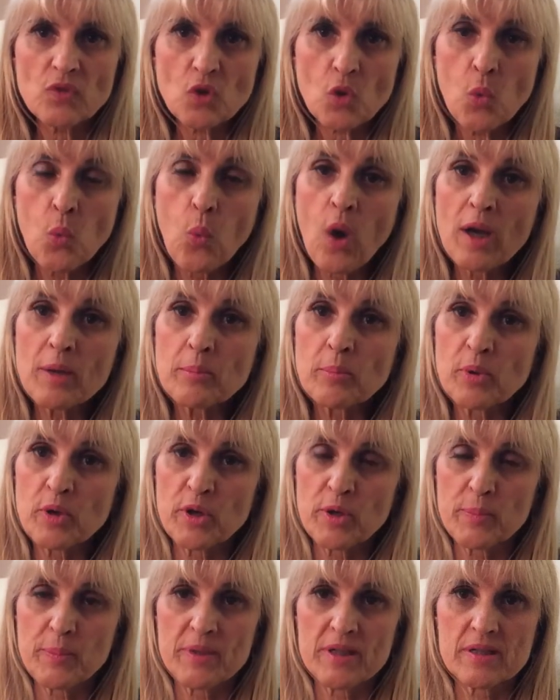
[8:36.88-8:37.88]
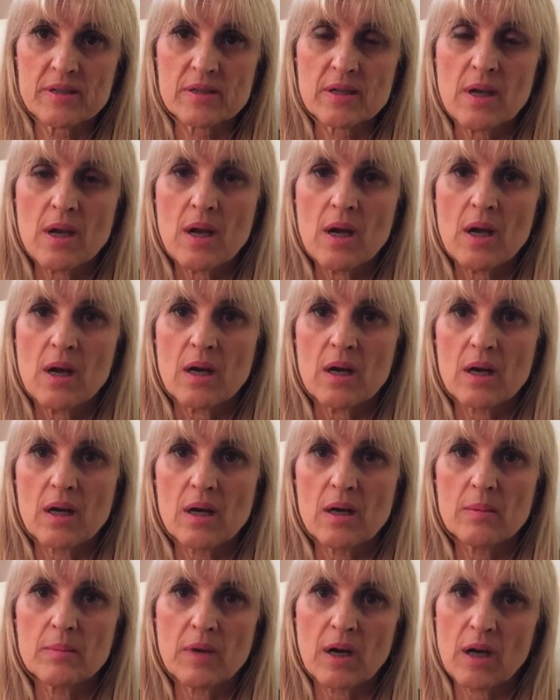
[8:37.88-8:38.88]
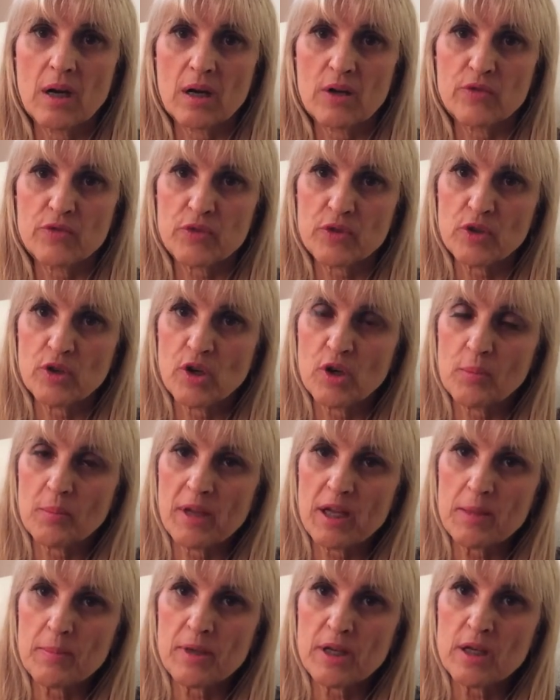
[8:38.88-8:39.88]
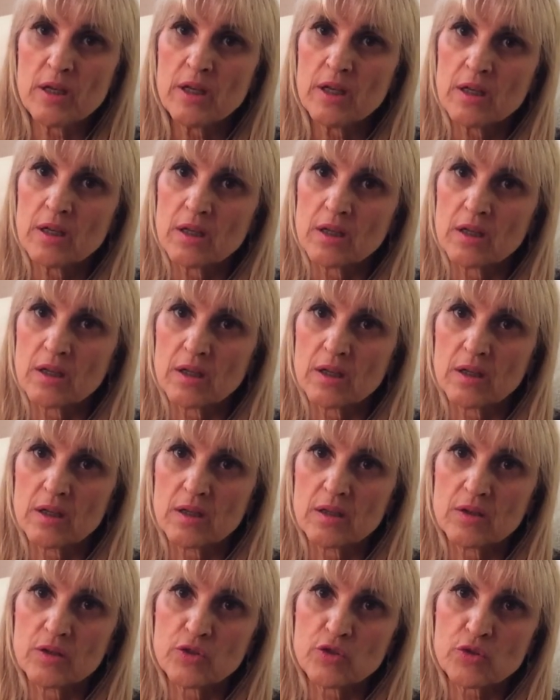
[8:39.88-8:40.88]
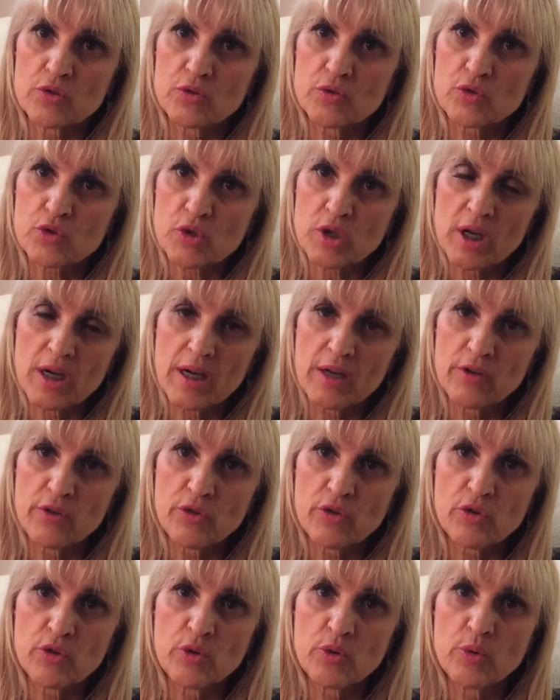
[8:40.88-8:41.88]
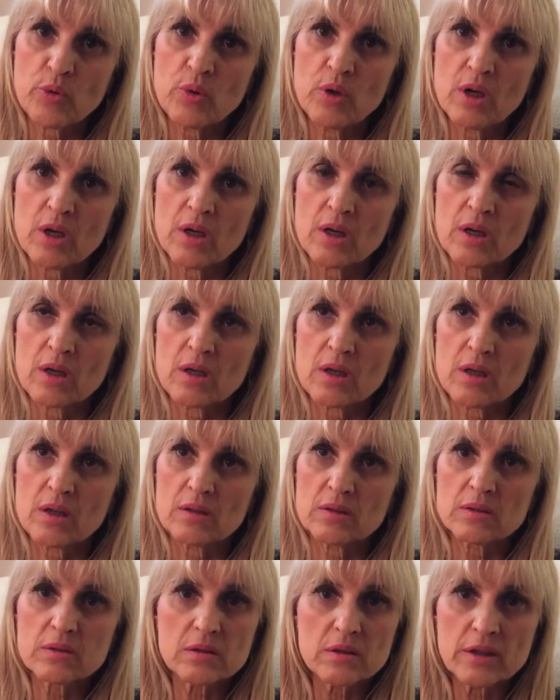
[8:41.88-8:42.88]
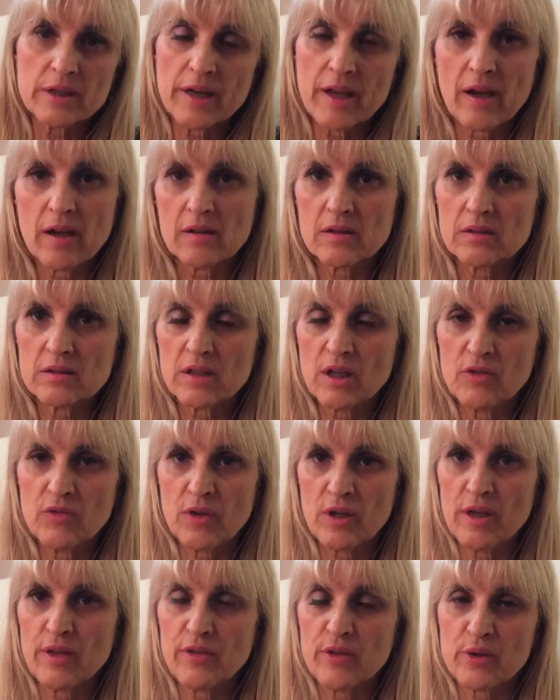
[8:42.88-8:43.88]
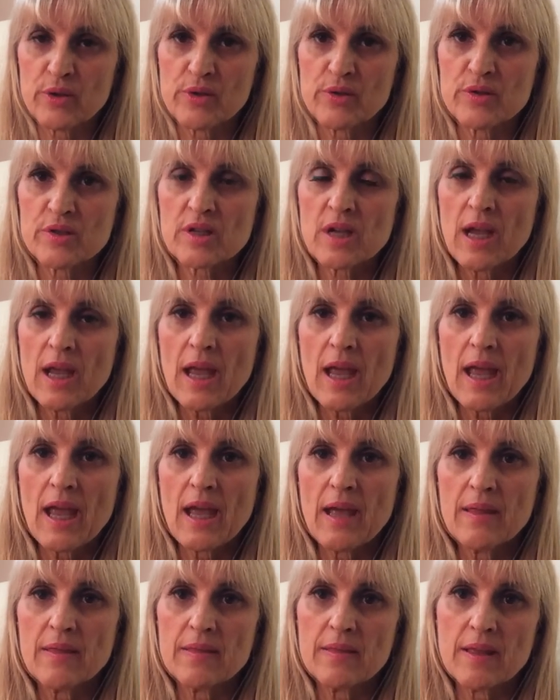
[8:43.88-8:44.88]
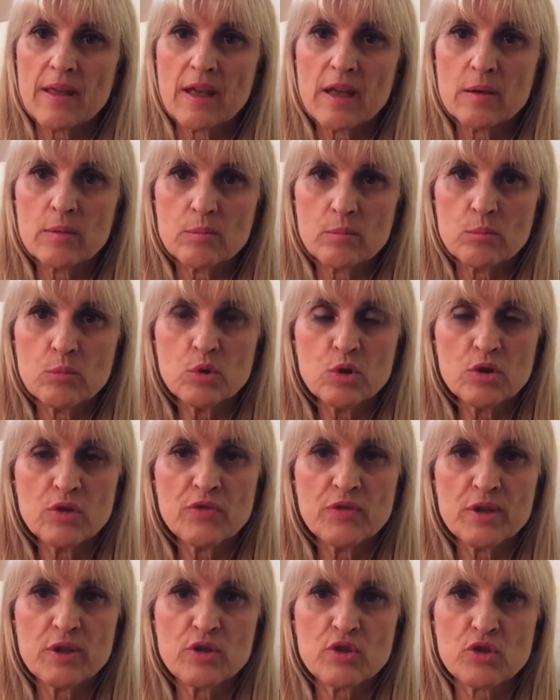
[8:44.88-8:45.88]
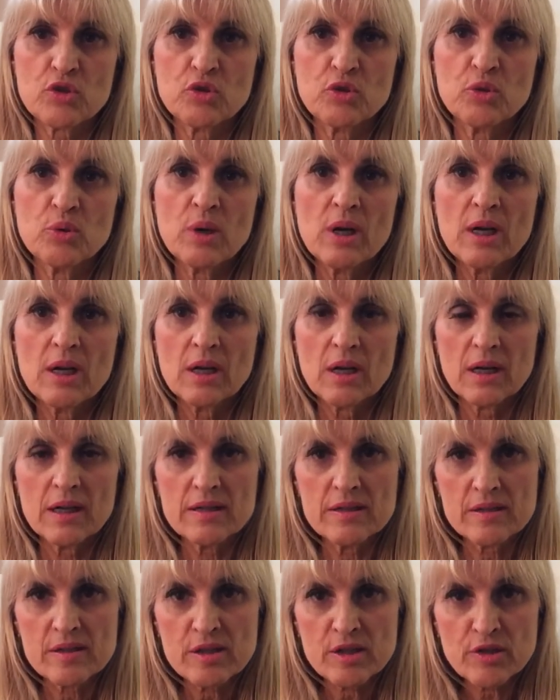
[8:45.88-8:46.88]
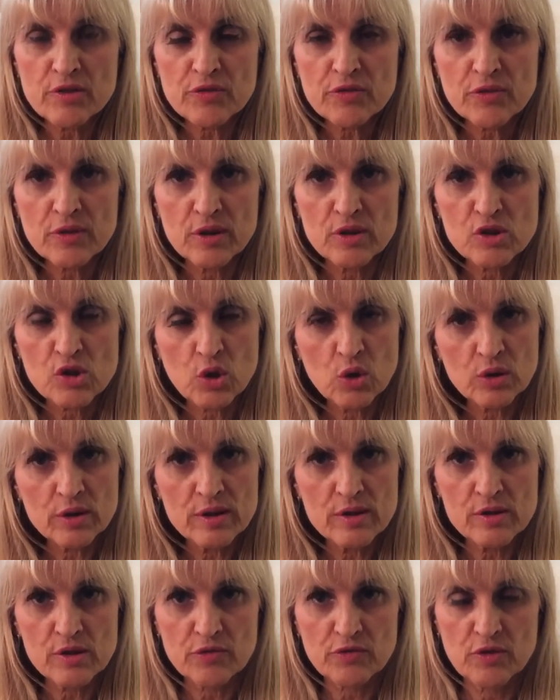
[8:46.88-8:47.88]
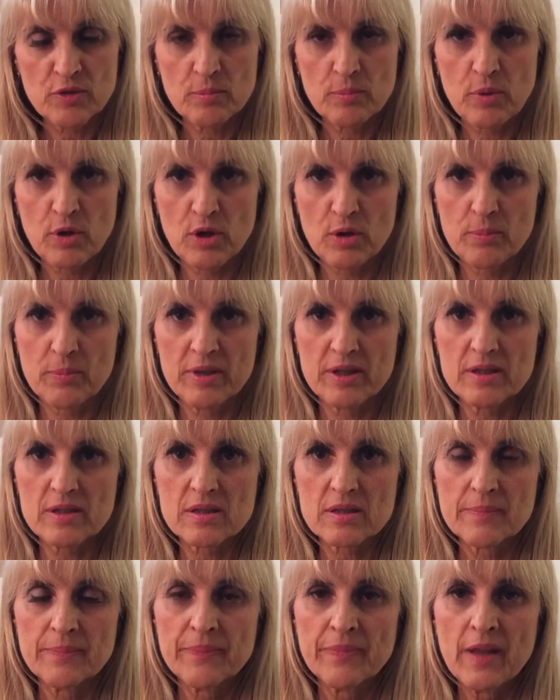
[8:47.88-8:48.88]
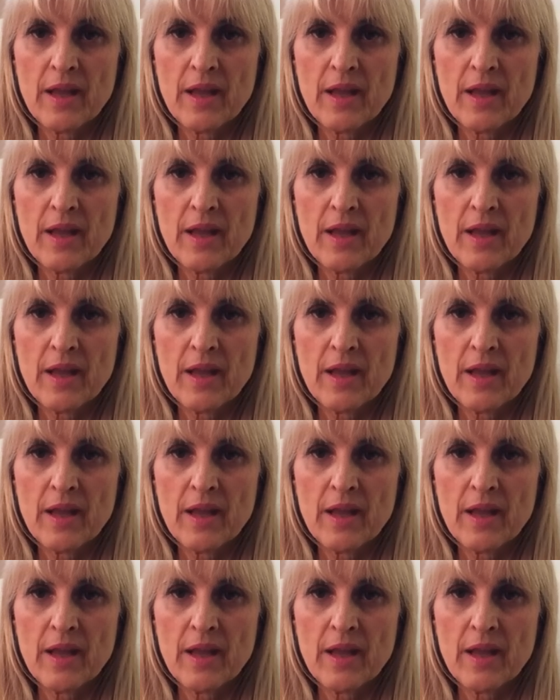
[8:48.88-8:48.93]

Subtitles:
one purpose of, maybe trying to learn how to love others, and then move into a totally different purpose.